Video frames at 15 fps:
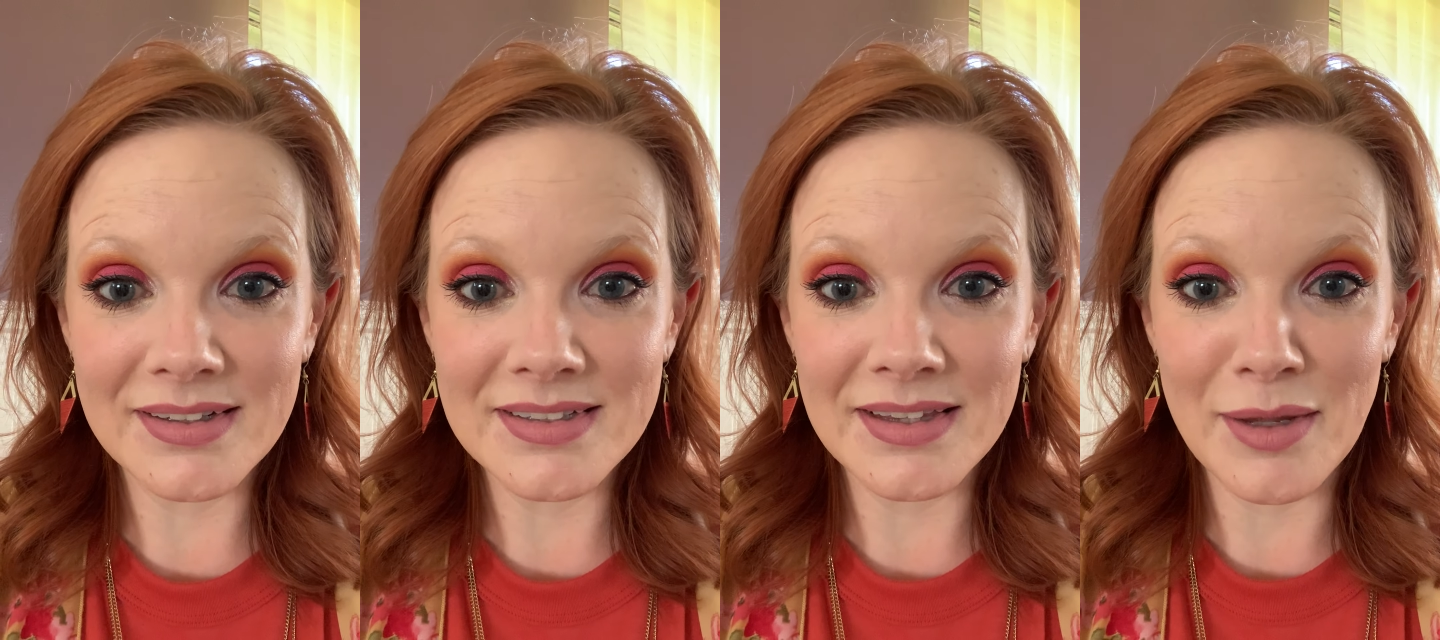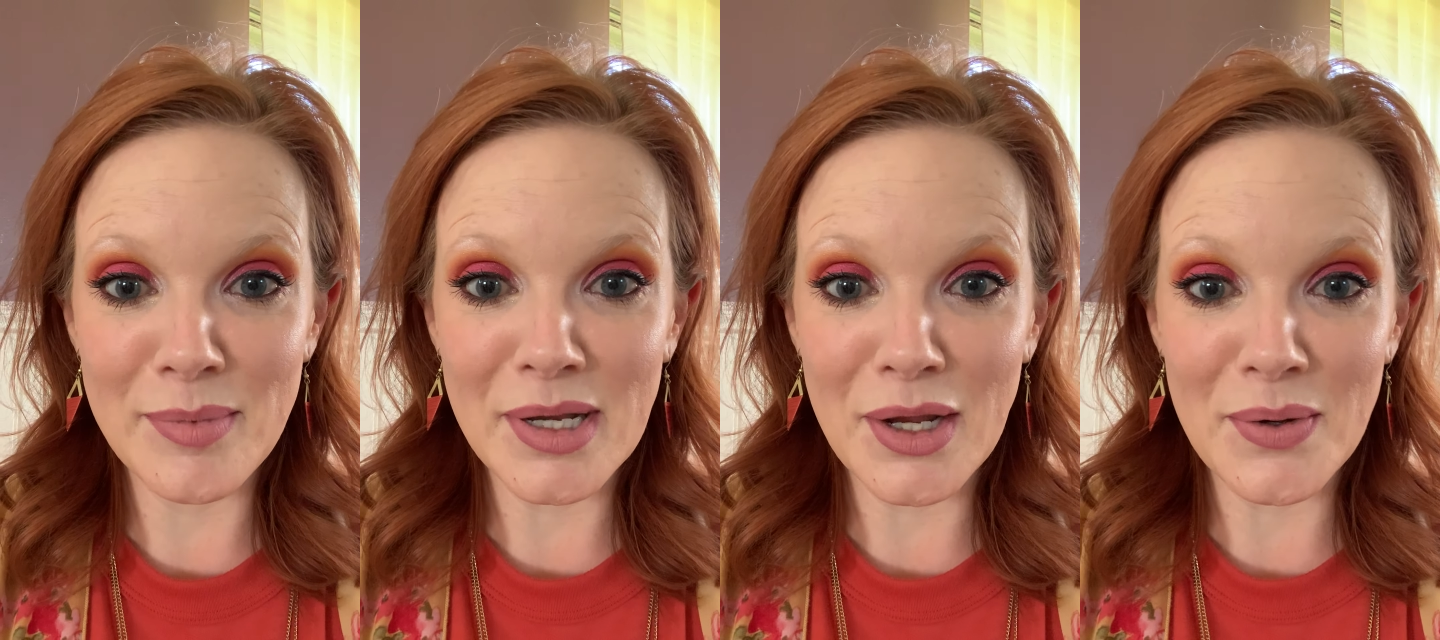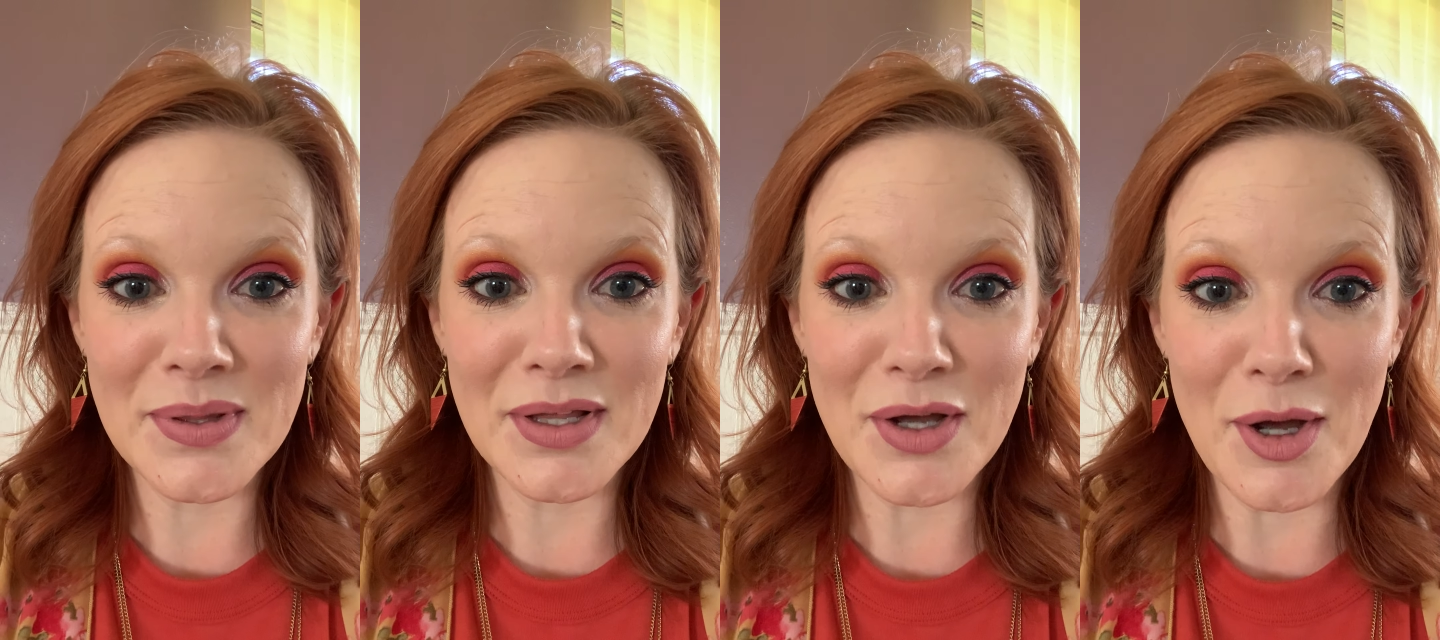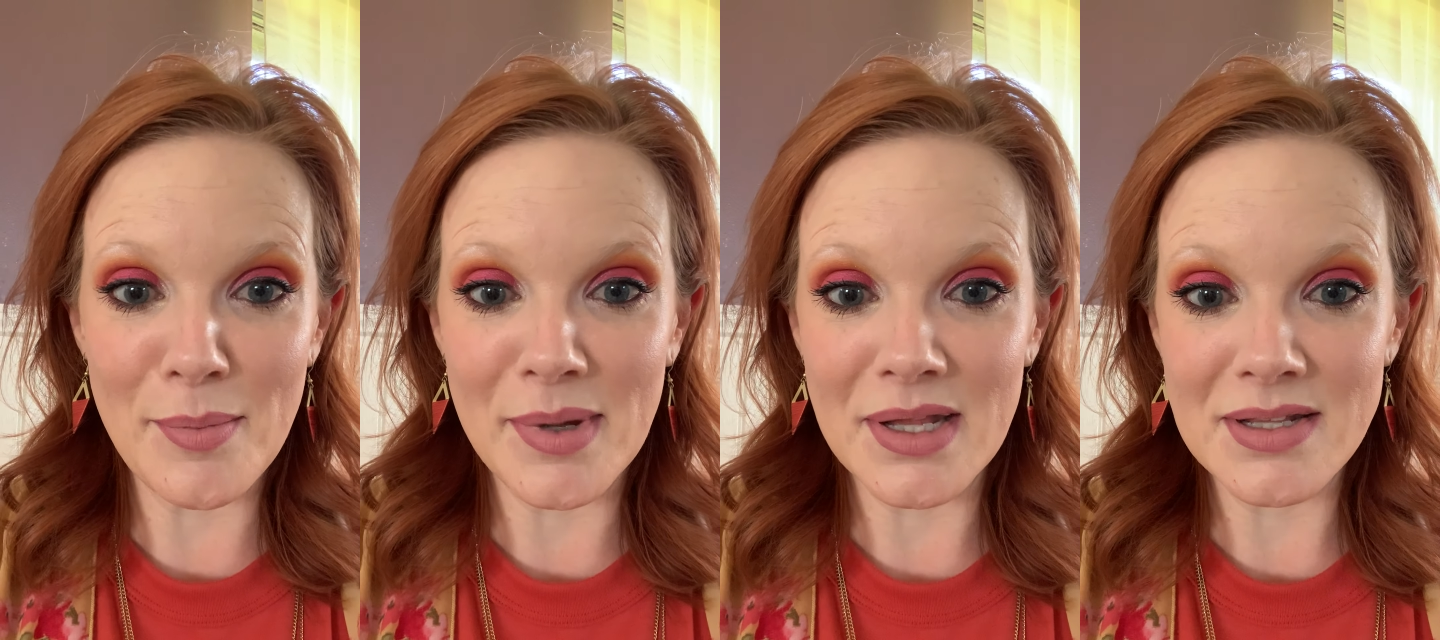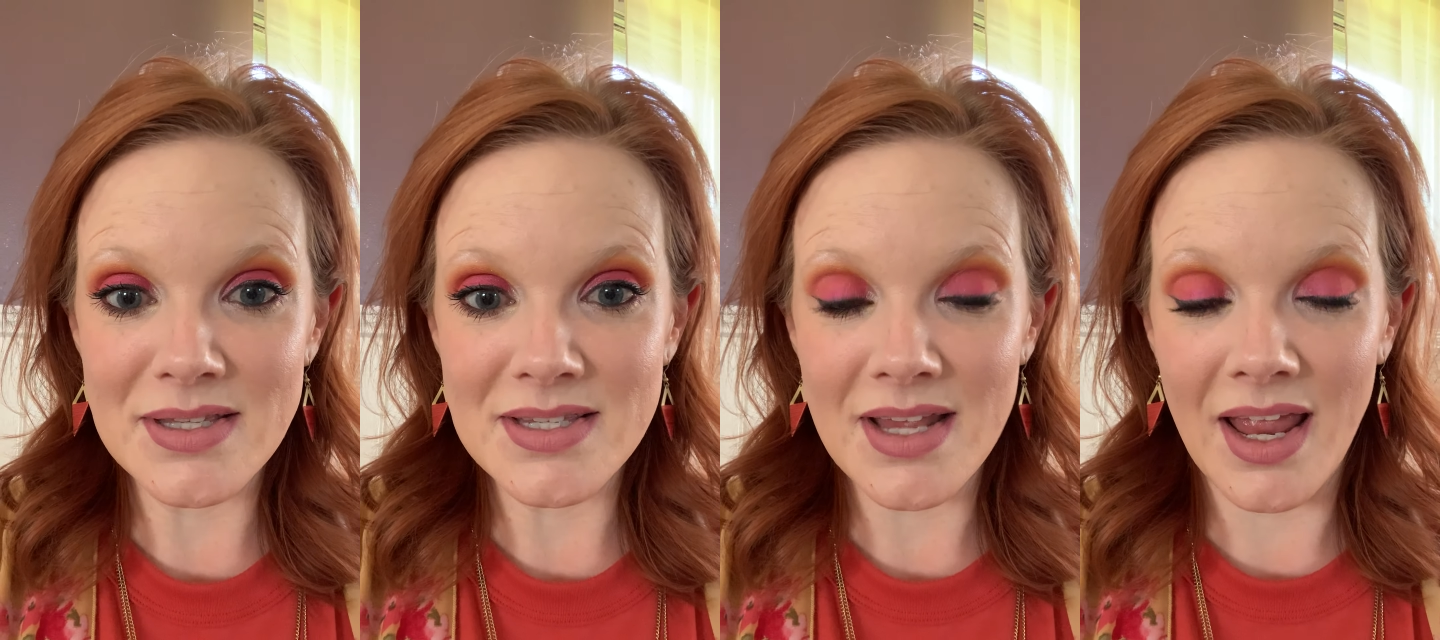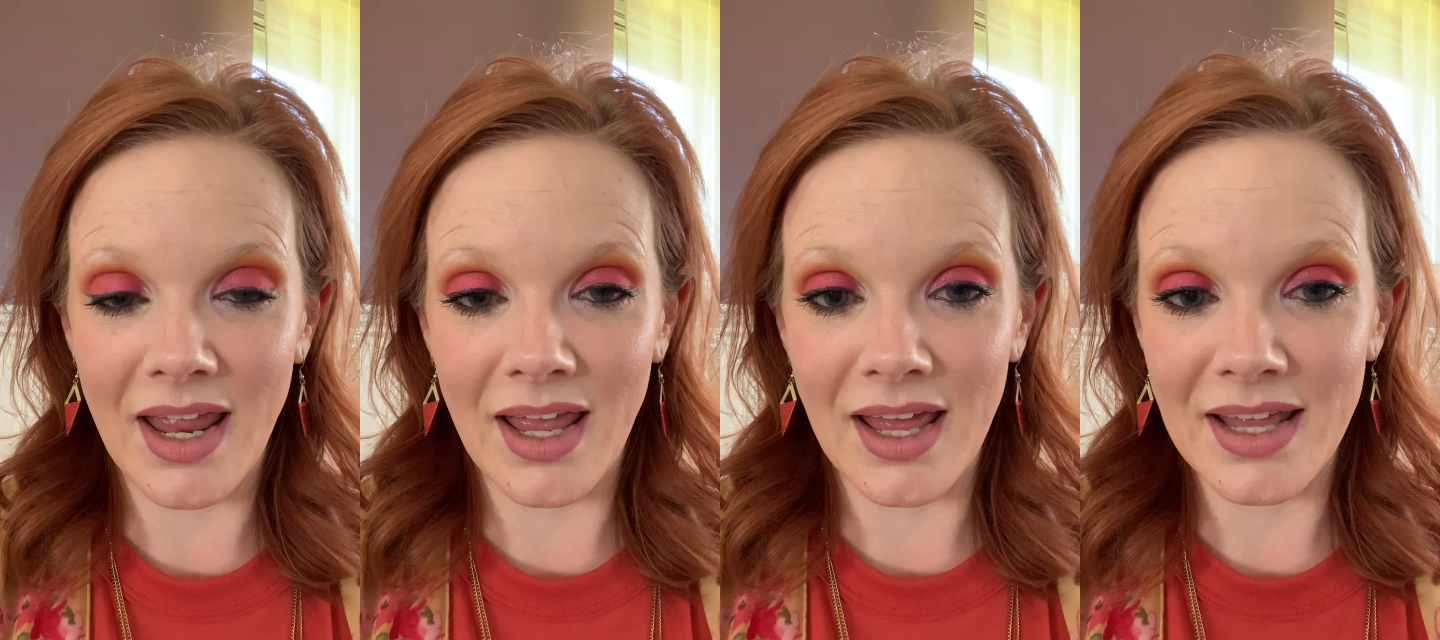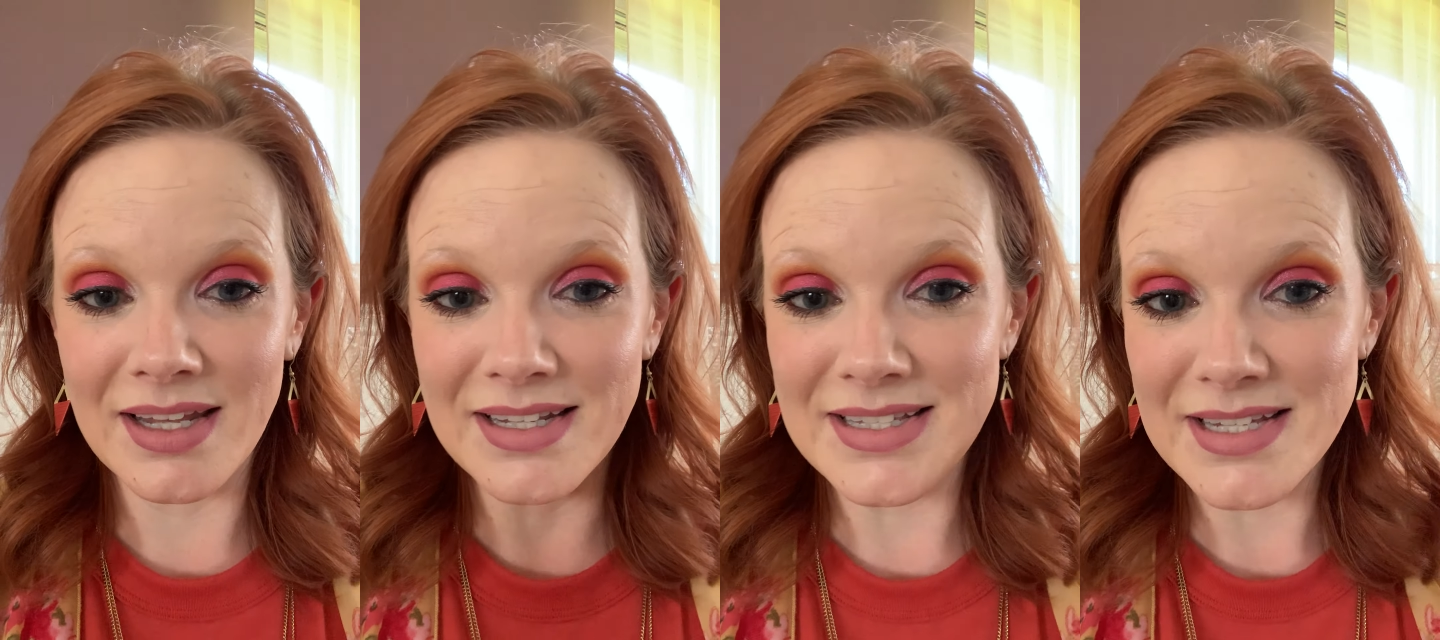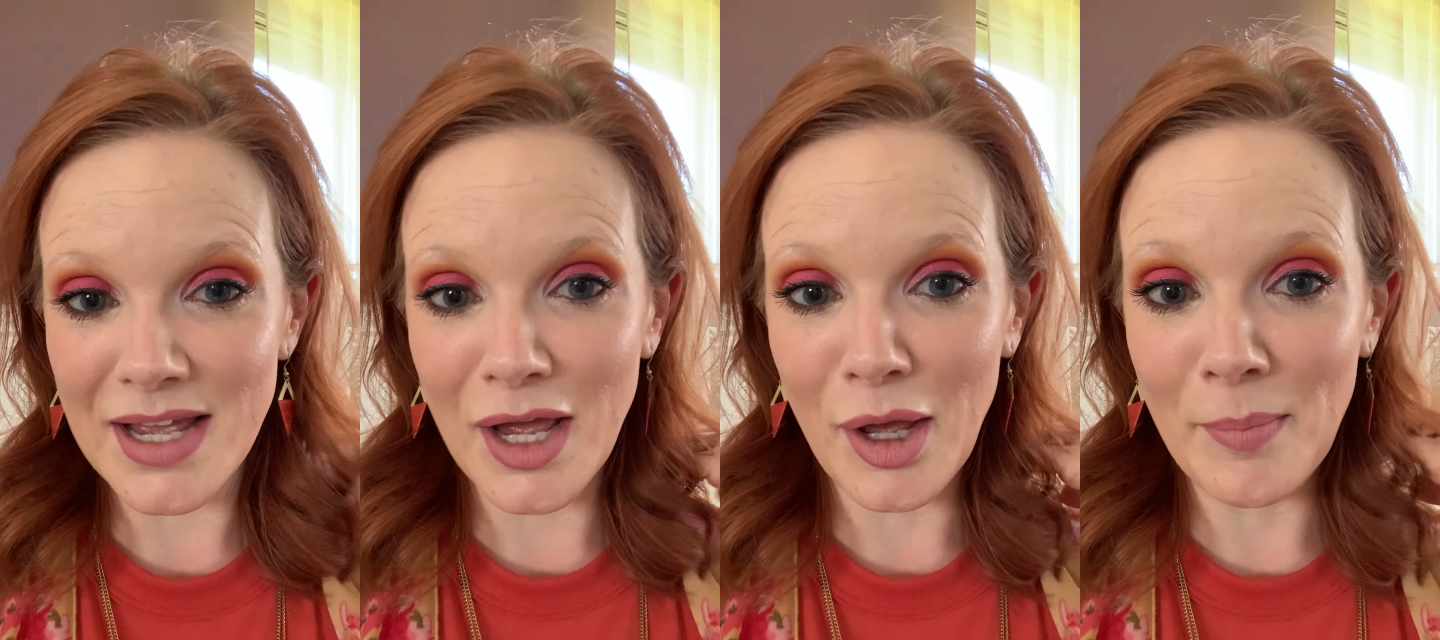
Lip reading: Let me know in the comments. And